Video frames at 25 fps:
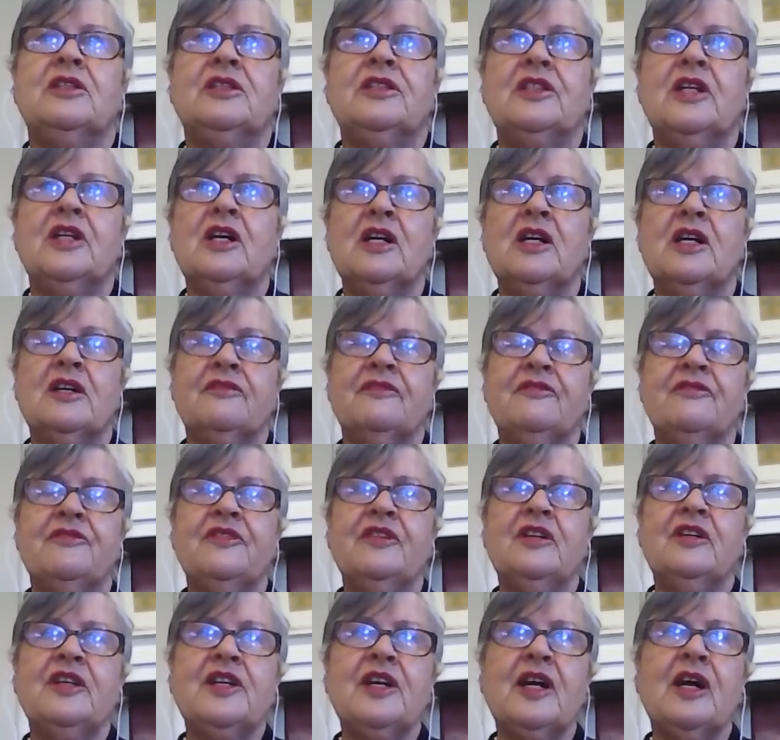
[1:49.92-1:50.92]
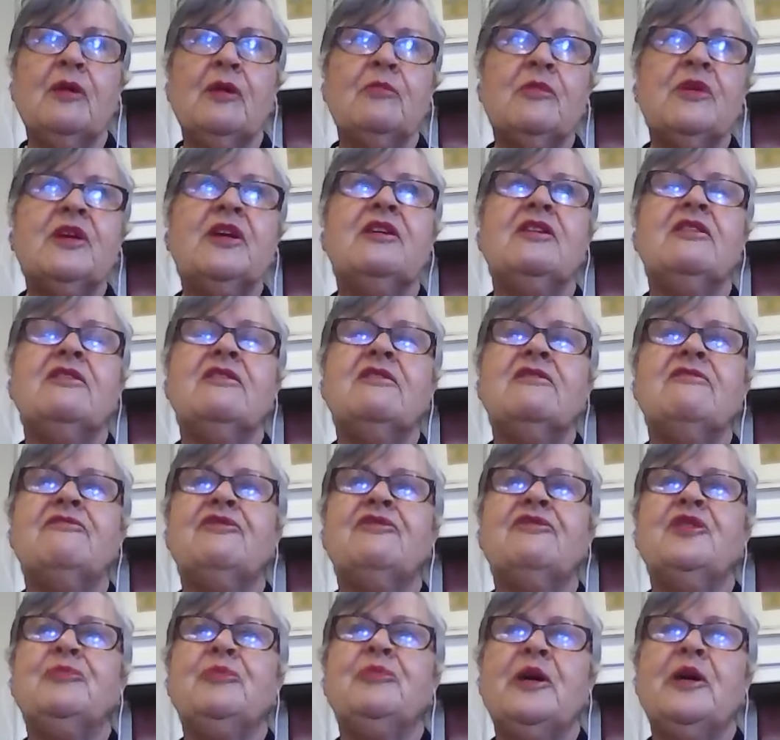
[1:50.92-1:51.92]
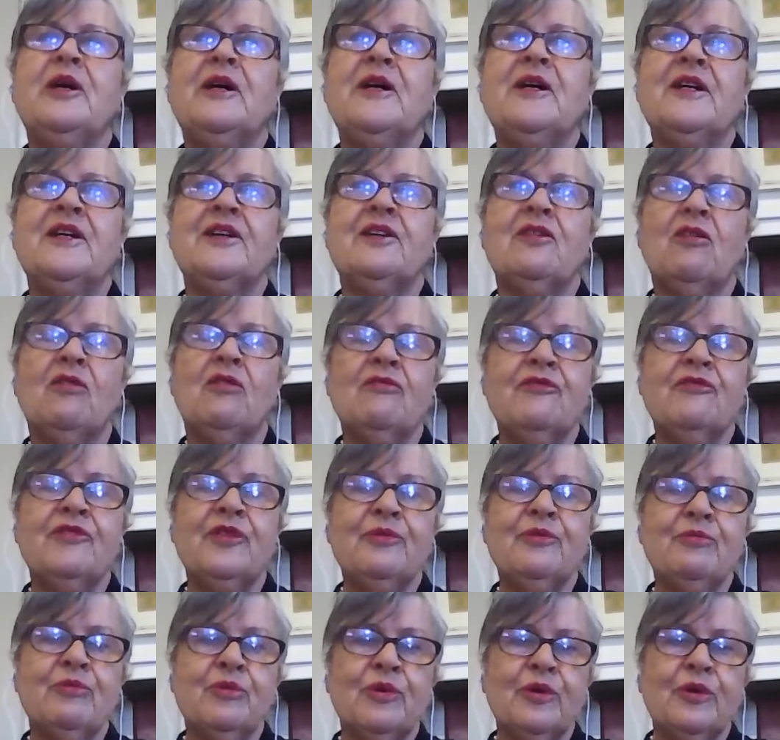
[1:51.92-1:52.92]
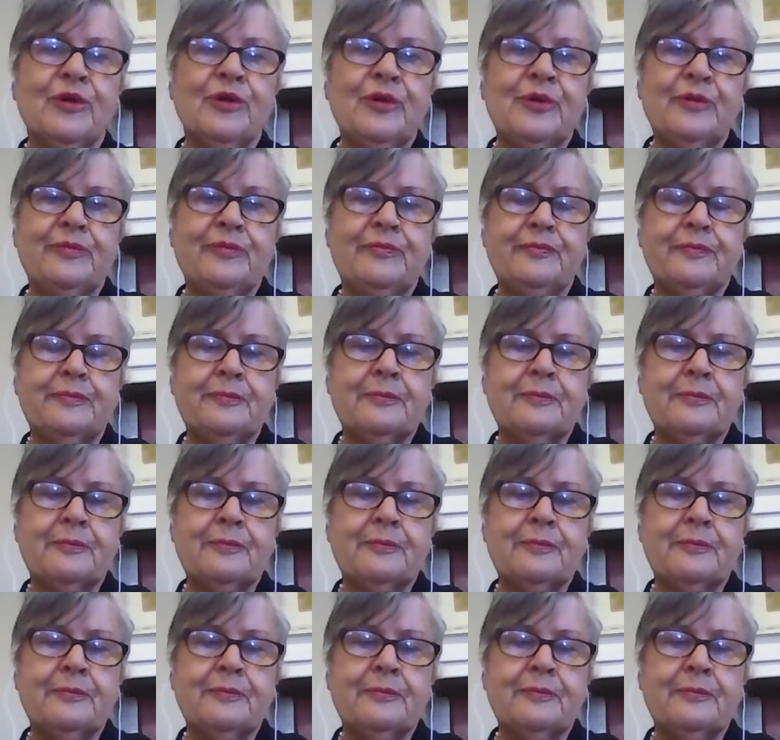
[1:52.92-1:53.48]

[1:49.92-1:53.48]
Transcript: Like, fill it up, every part of the room.